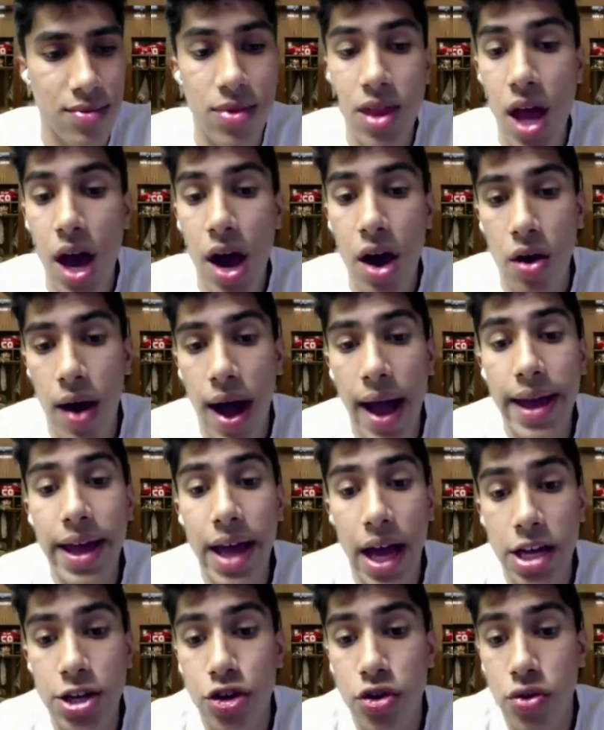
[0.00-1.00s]
No,
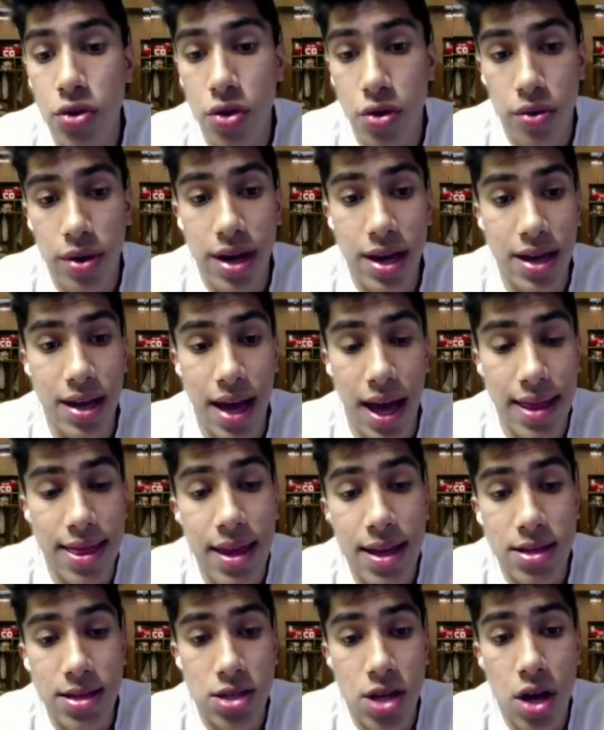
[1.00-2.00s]
I do agree. I
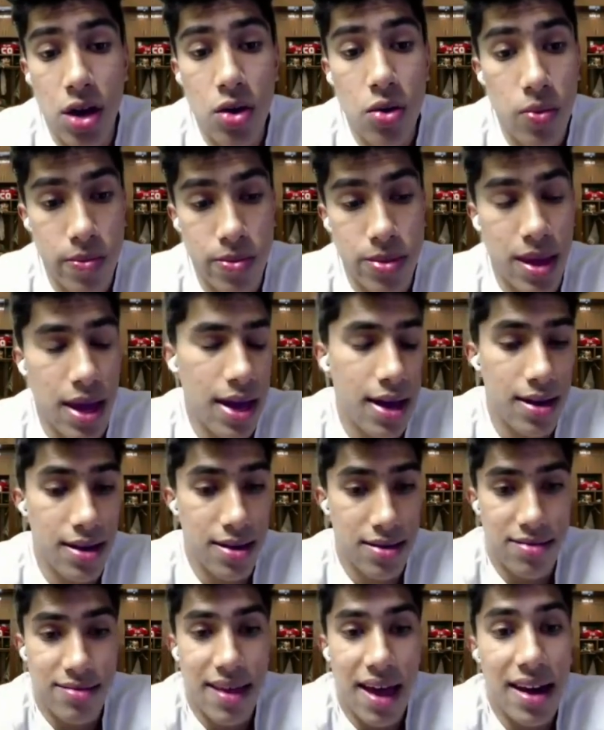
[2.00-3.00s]
think so,
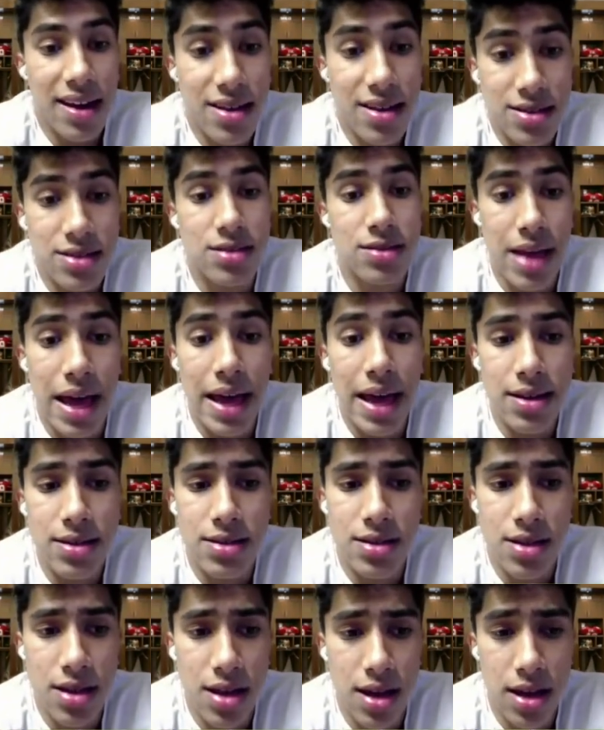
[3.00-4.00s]
and that is
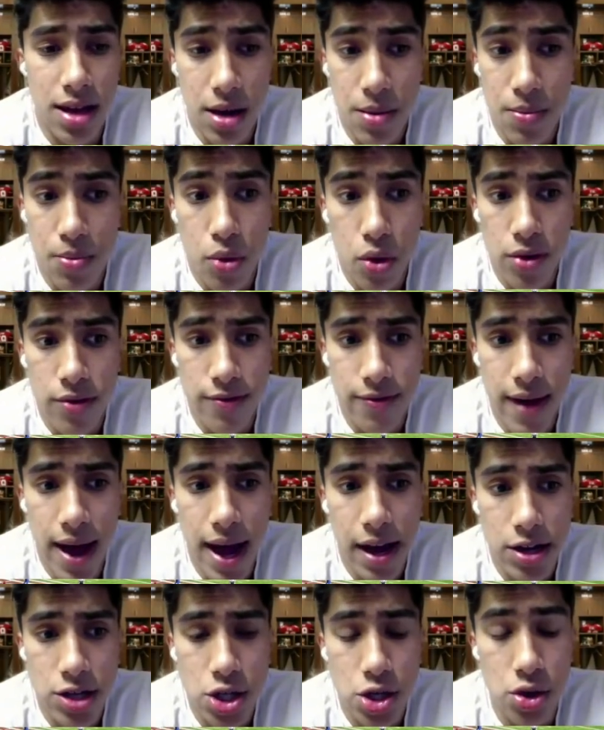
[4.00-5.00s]
an important
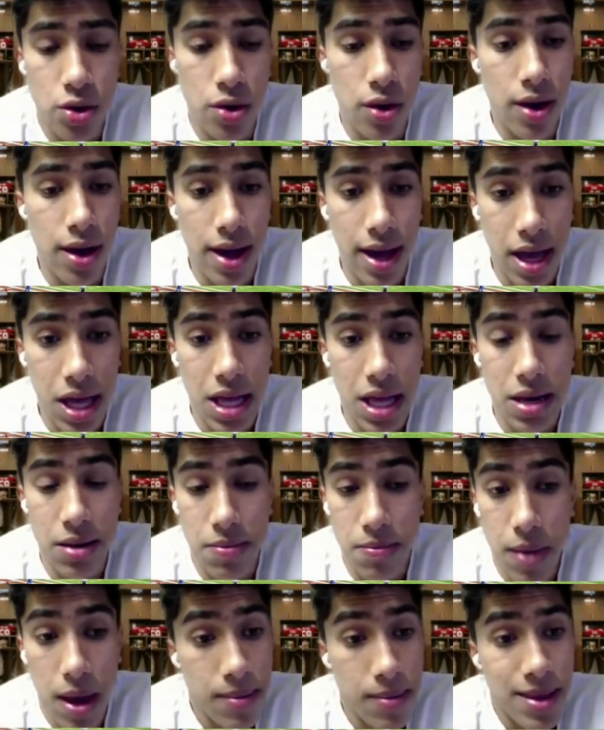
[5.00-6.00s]
factor,
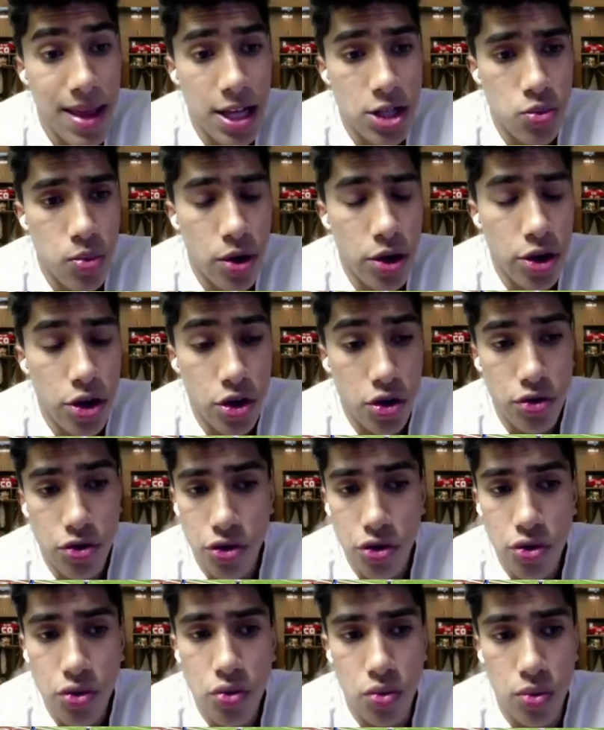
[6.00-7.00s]
and maybe that's where
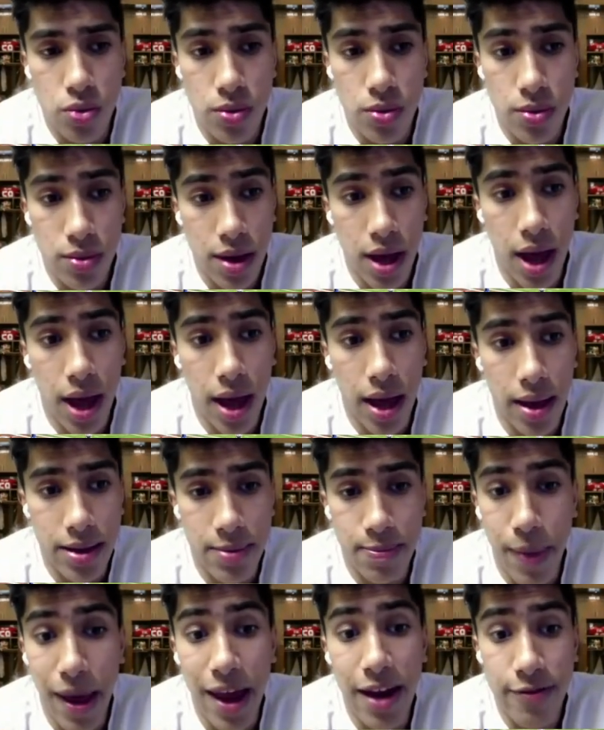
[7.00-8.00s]
you do
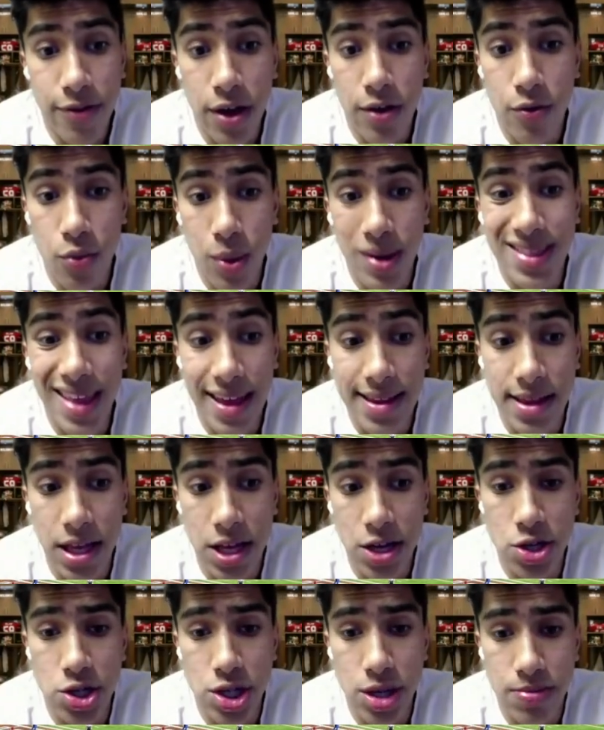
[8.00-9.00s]
benefit when that
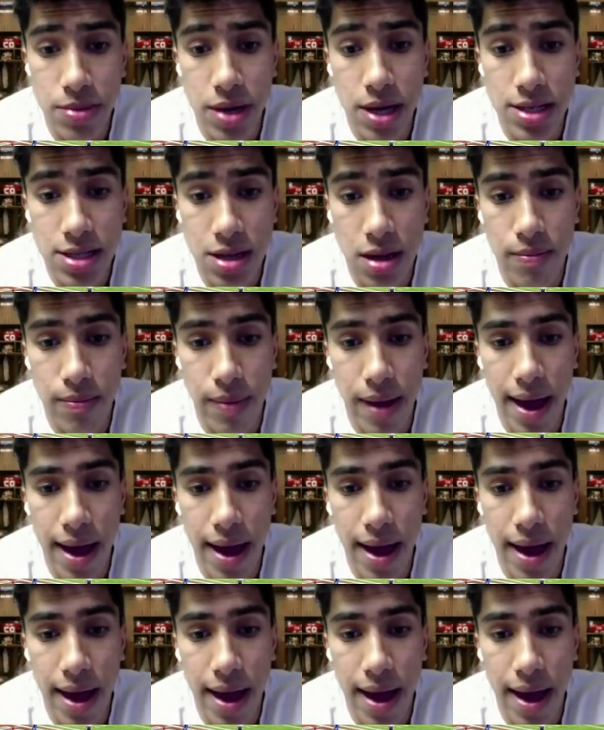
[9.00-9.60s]
leadership does come